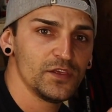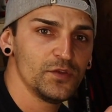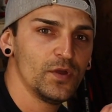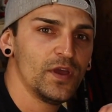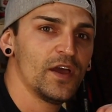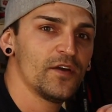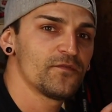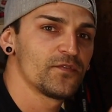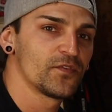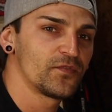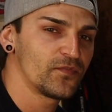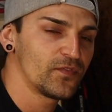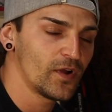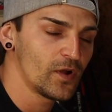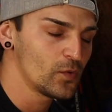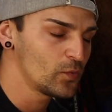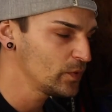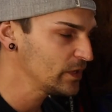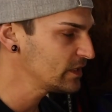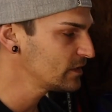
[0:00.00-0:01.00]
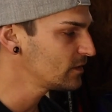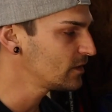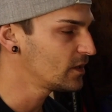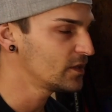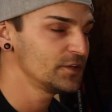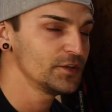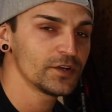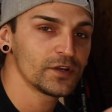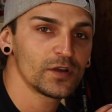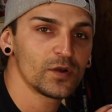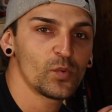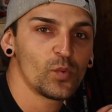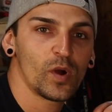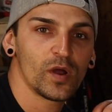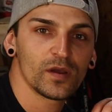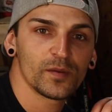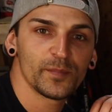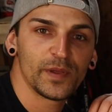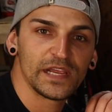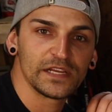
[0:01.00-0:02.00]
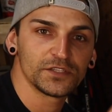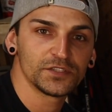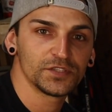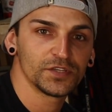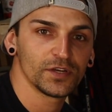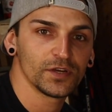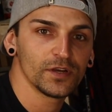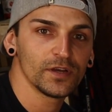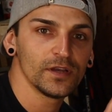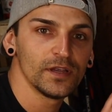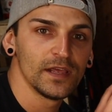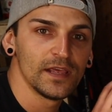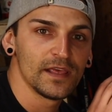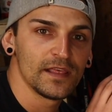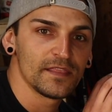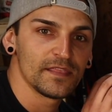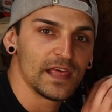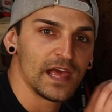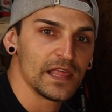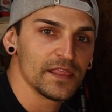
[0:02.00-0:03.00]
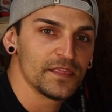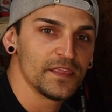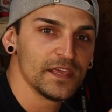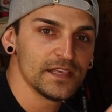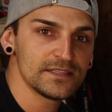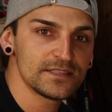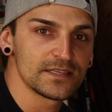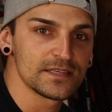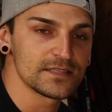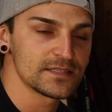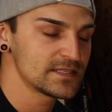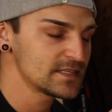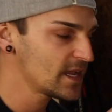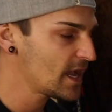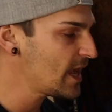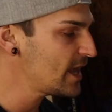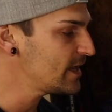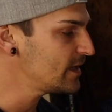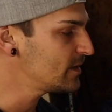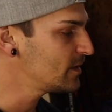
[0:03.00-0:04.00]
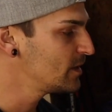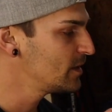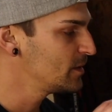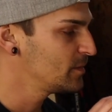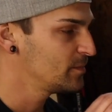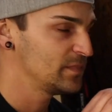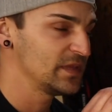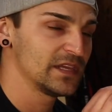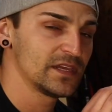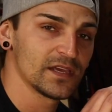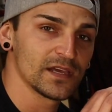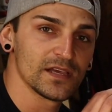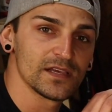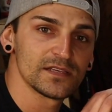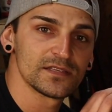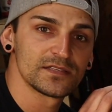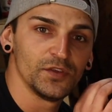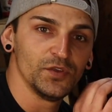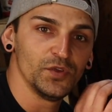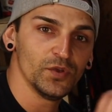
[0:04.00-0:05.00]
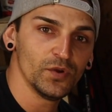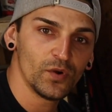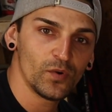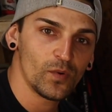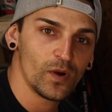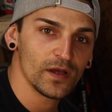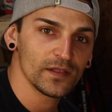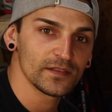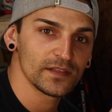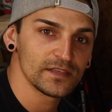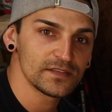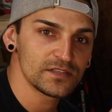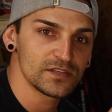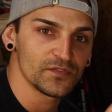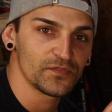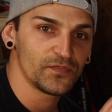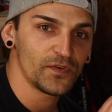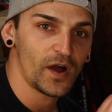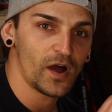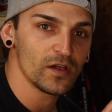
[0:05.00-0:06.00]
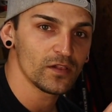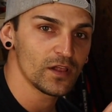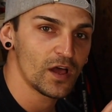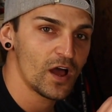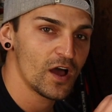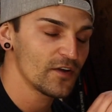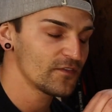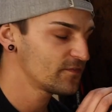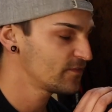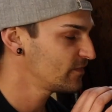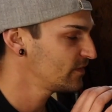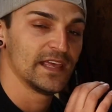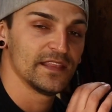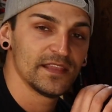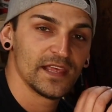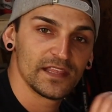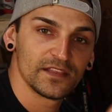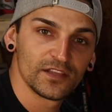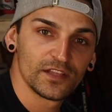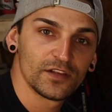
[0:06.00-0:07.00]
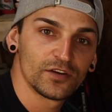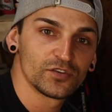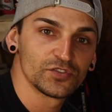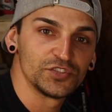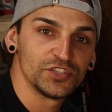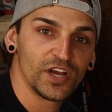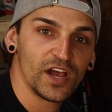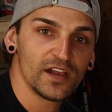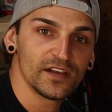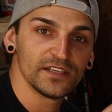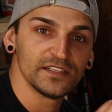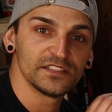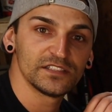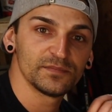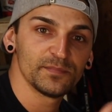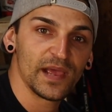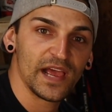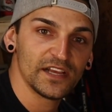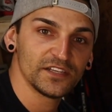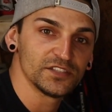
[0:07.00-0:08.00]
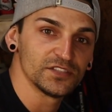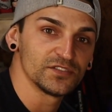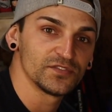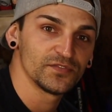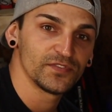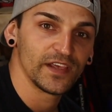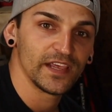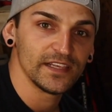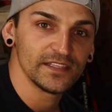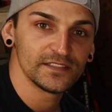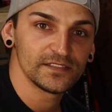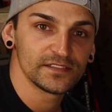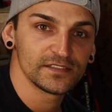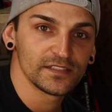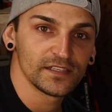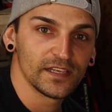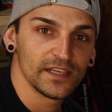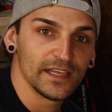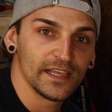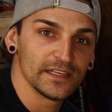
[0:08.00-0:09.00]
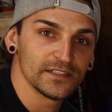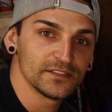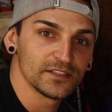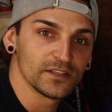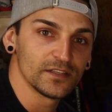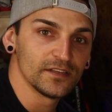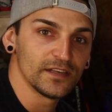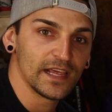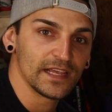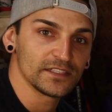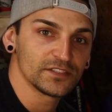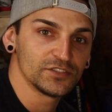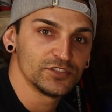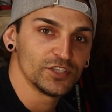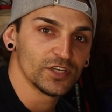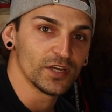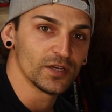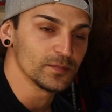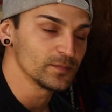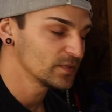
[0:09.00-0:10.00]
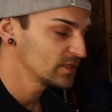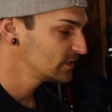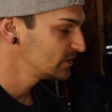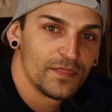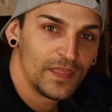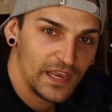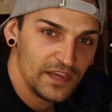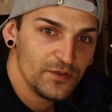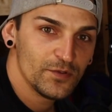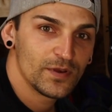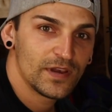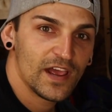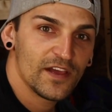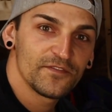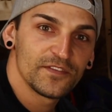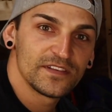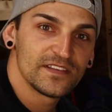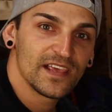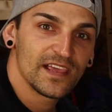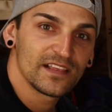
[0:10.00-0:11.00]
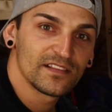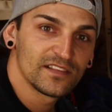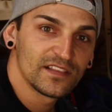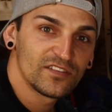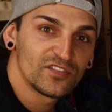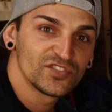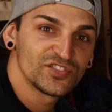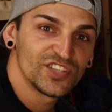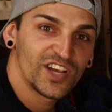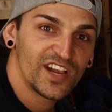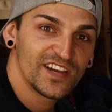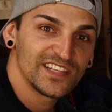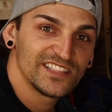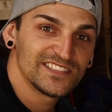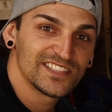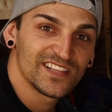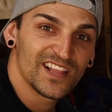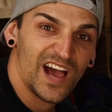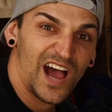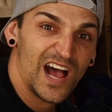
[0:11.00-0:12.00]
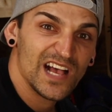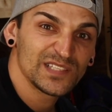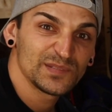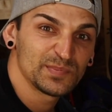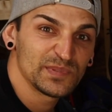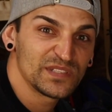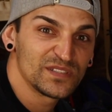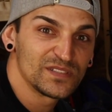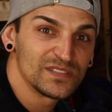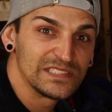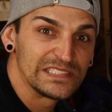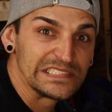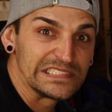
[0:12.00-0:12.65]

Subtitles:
you have the front wheel on, you're gonna wanna make sure that this is tight because you don't want this to fall off and then little Johnny smash his face into the next jump. Then you'd have to take little Johnny to the hospital.